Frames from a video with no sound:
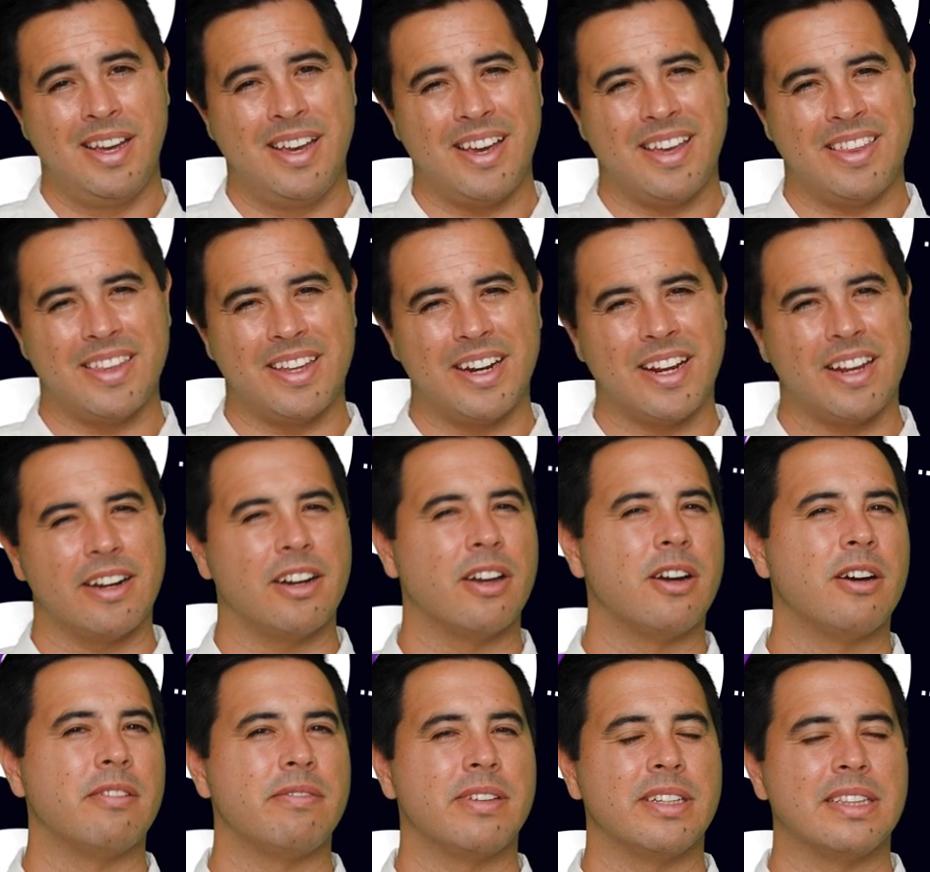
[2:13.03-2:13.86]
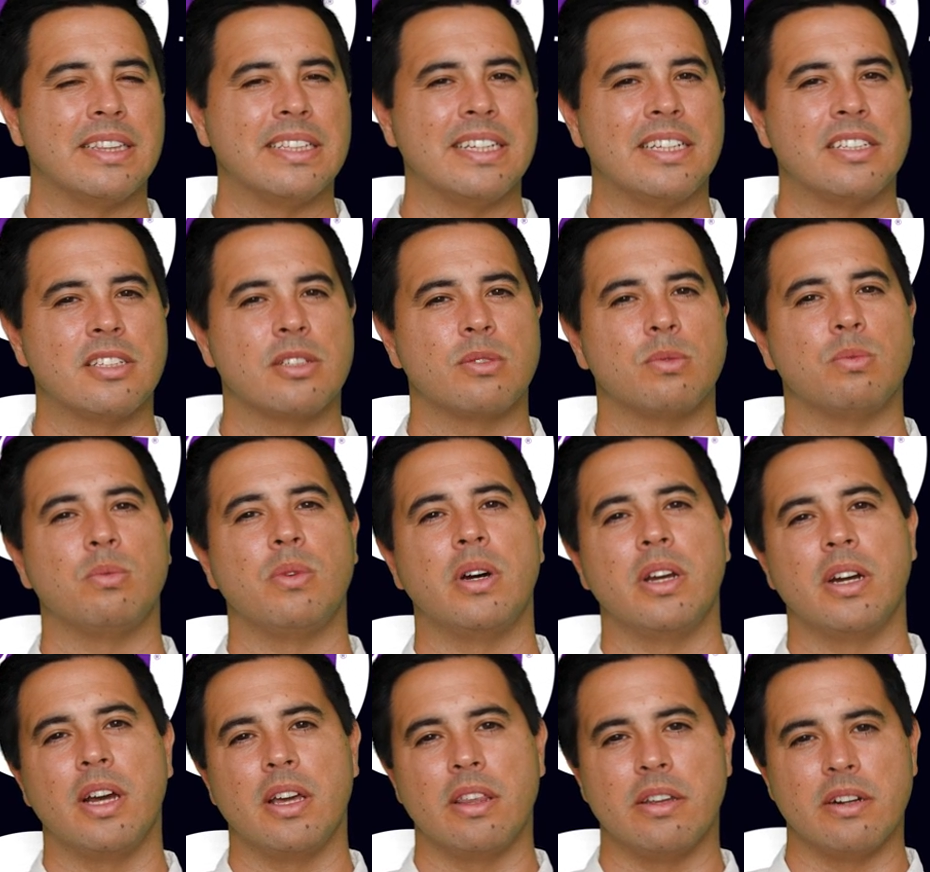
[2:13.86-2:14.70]
and then I know of at least
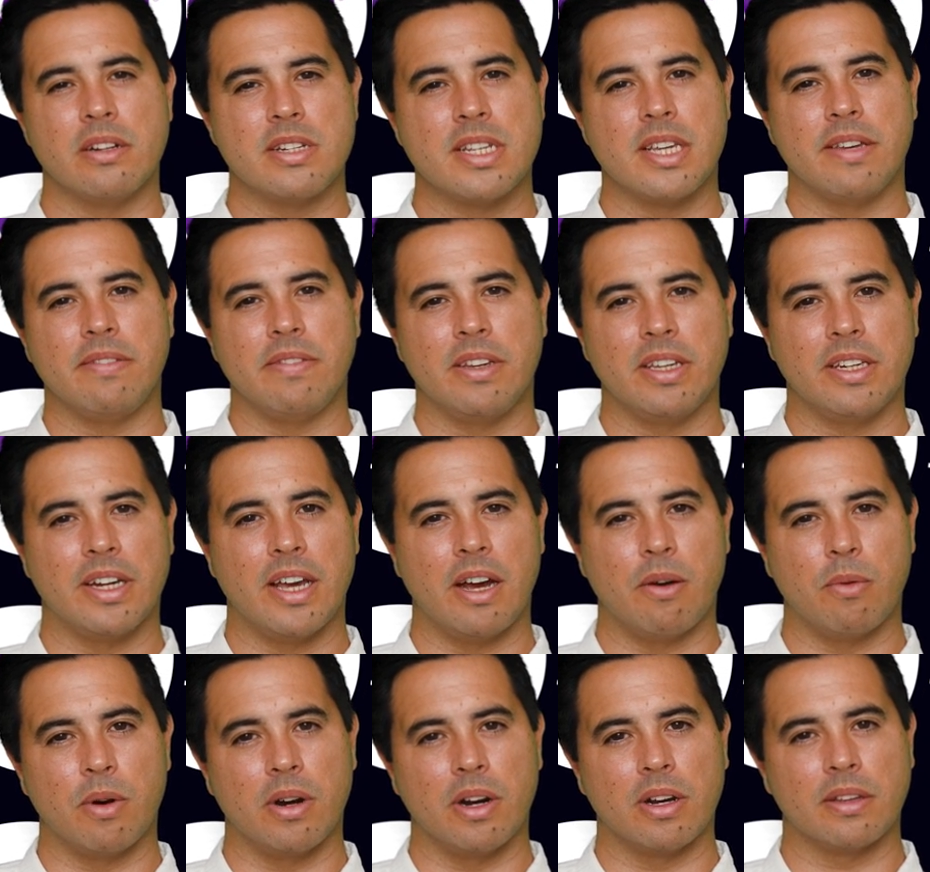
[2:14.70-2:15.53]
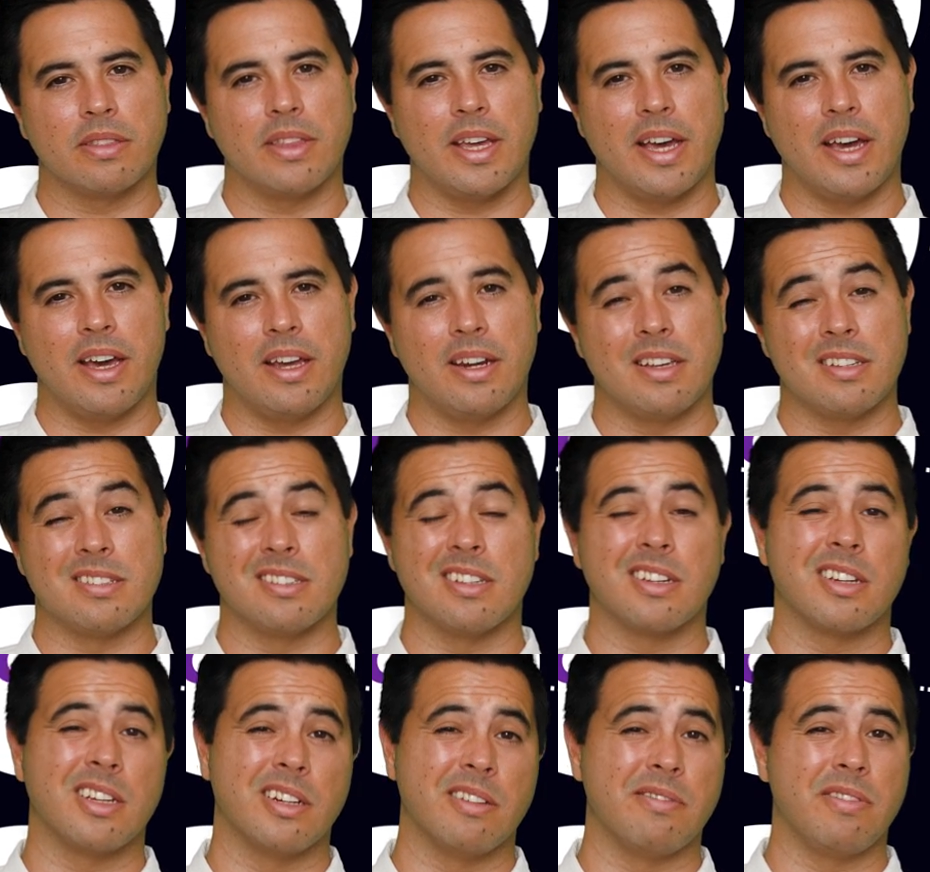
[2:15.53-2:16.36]
one other TV network that is
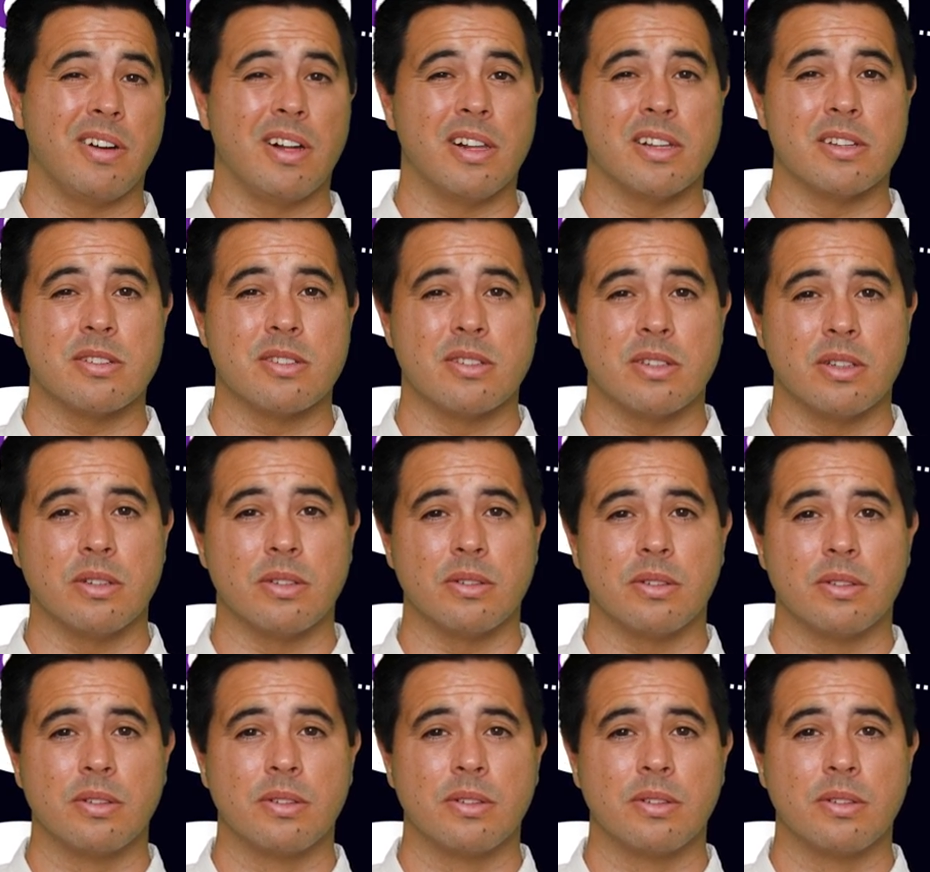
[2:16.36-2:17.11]
looking to follow suit.